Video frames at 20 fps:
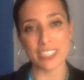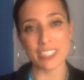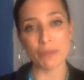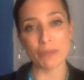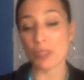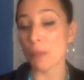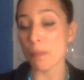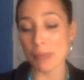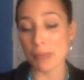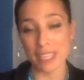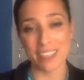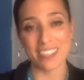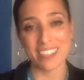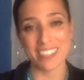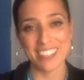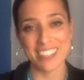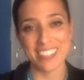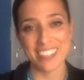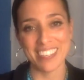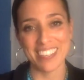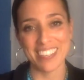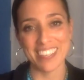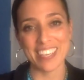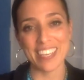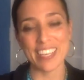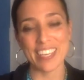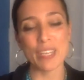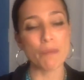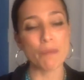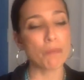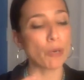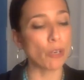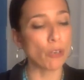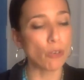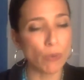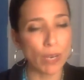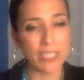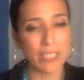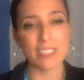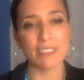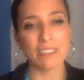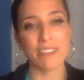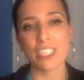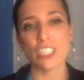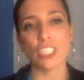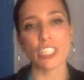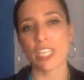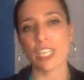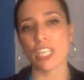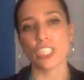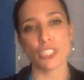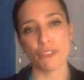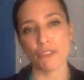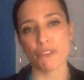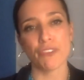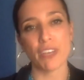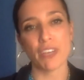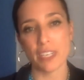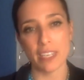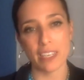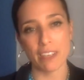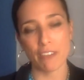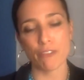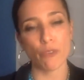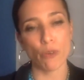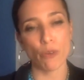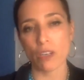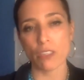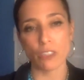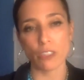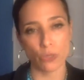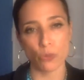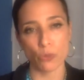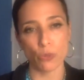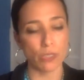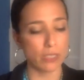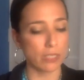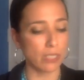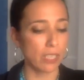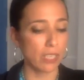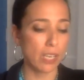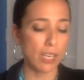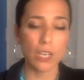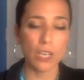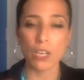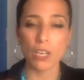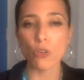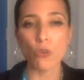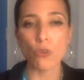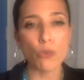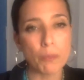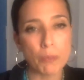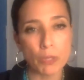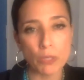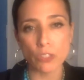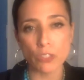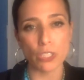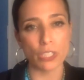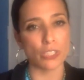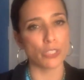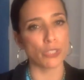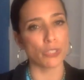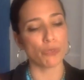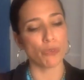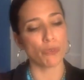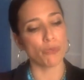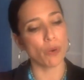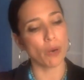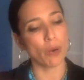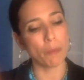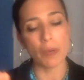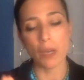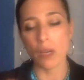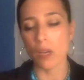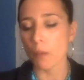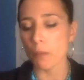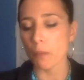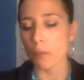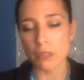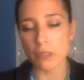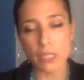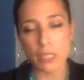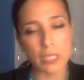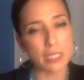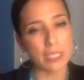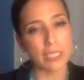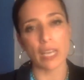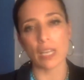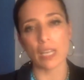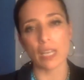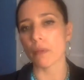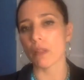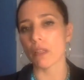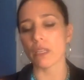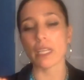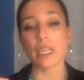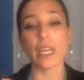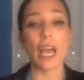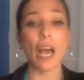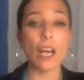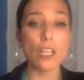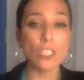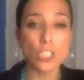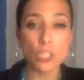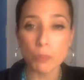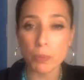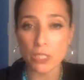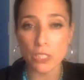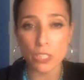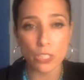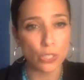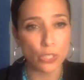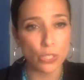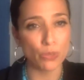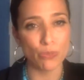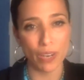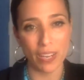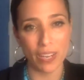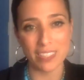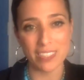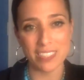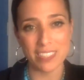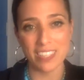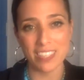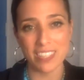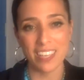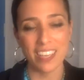with a B in progressive education funding for our schools, criminal justice reform, police accountability, LGBTQ rights,